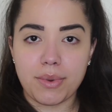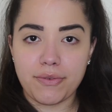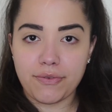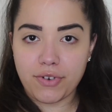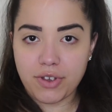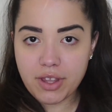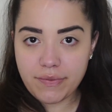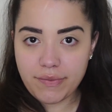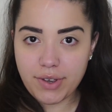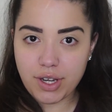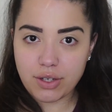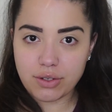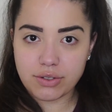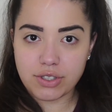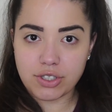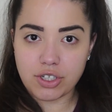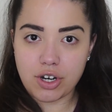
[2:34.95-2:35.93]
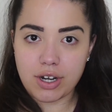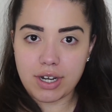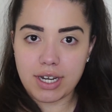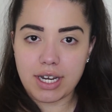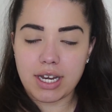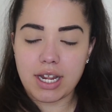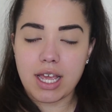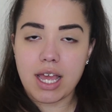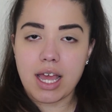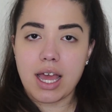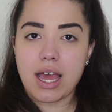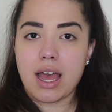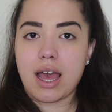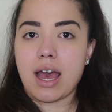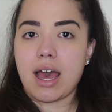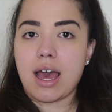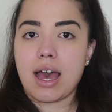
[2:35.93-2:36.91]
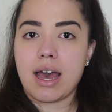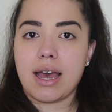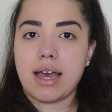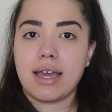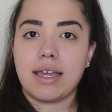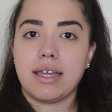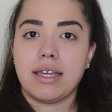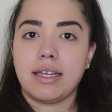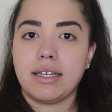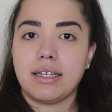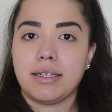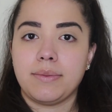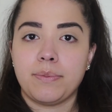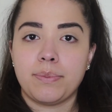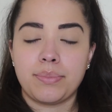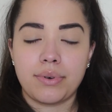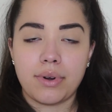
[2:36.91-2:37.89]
before the video started, I